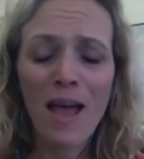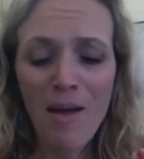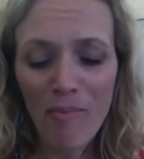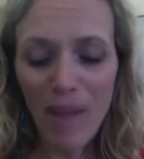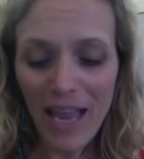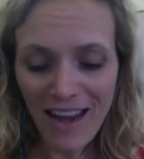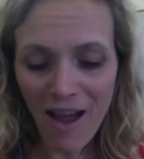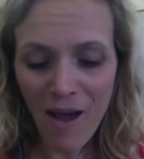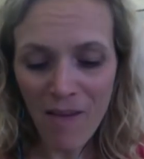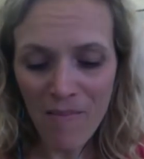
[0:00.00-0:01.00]

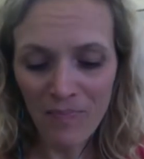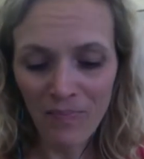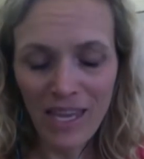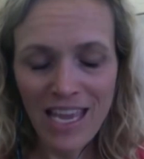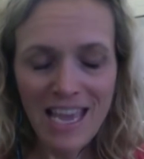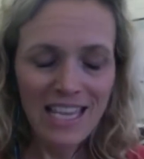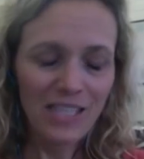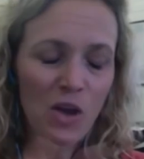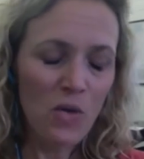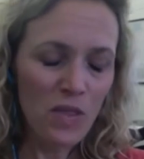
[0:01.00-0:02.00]
But
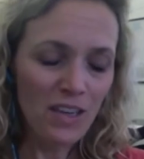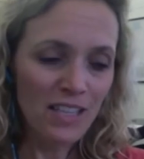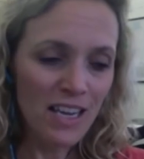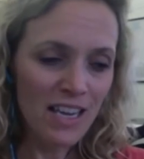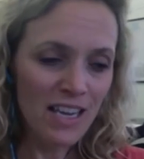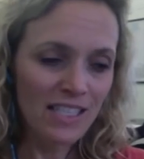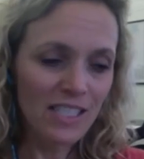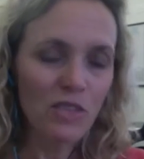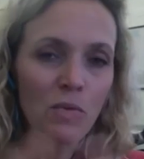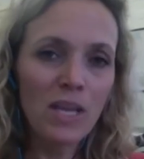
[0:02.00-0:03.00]
so there's a
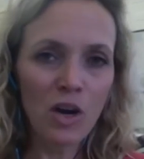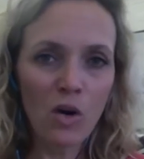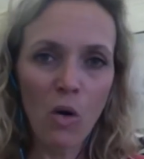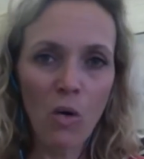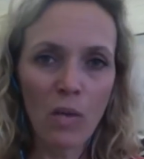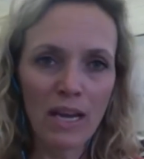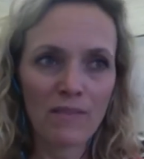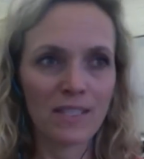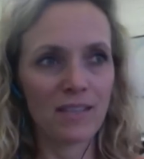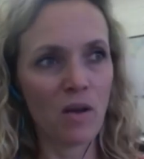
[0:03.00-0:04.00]
situation on coral
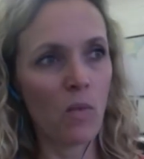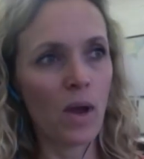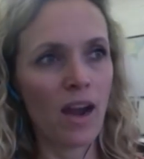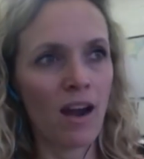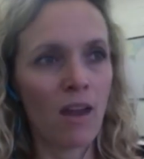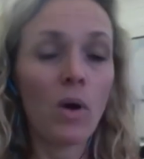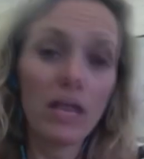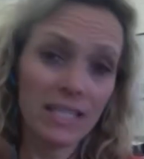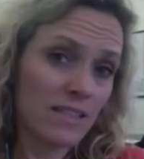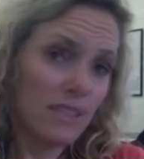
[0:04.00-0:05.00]
reefs where, well,
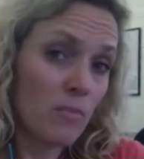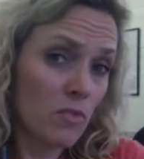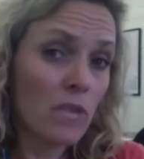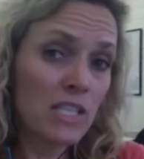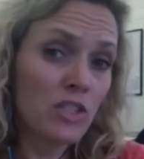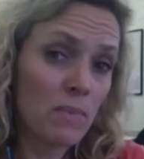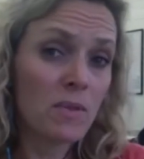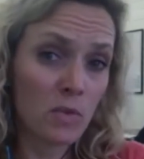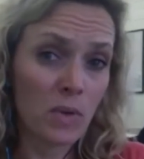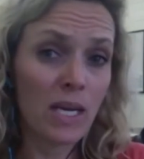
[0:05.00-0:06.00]
it's the relationships
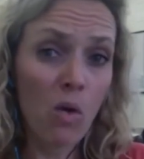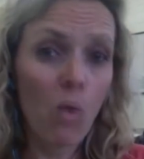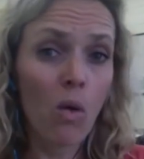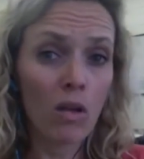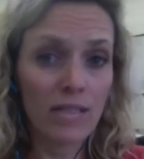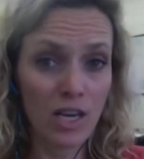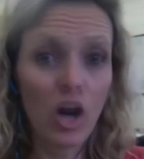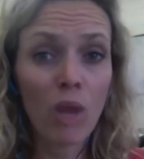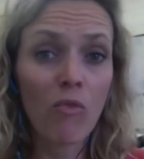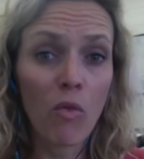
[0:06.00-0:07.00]
between corals and
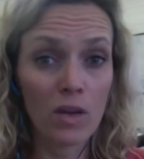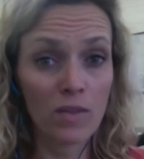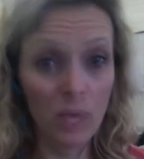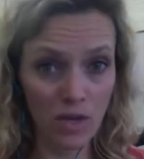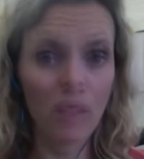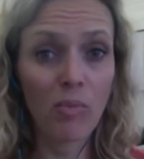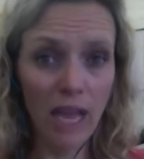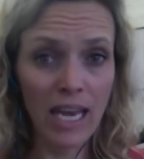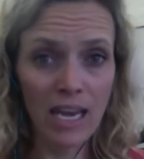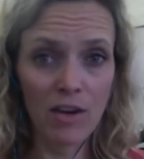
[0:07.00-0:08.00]
herbivores, which are the
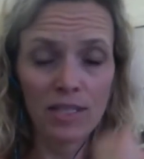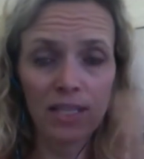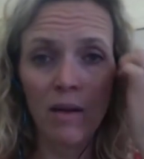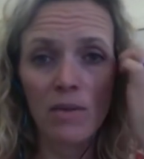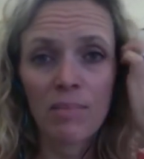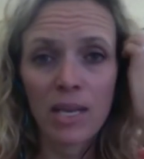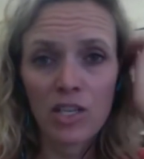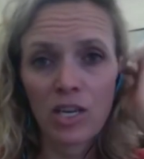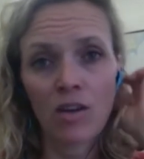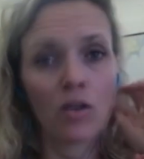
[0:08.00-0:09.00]
plant eaters that I was
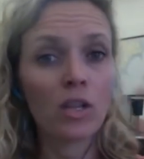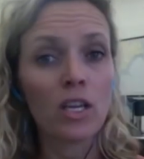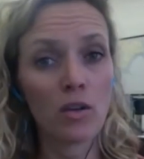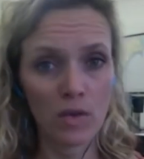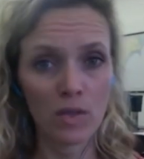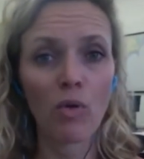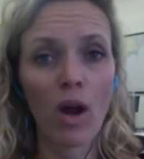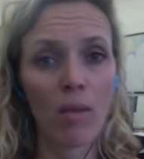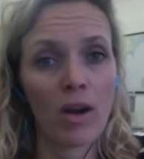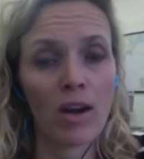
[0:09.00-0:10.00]
mentioning earlier, those
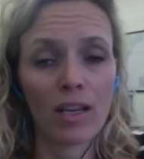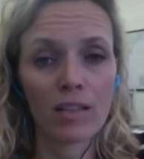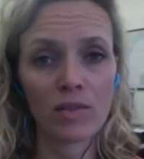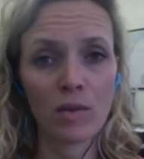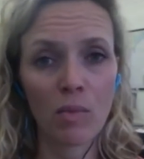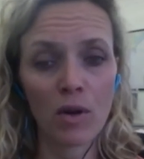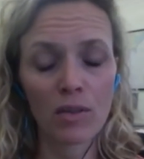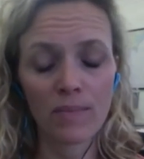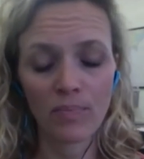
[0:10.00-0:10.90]
primary consumers.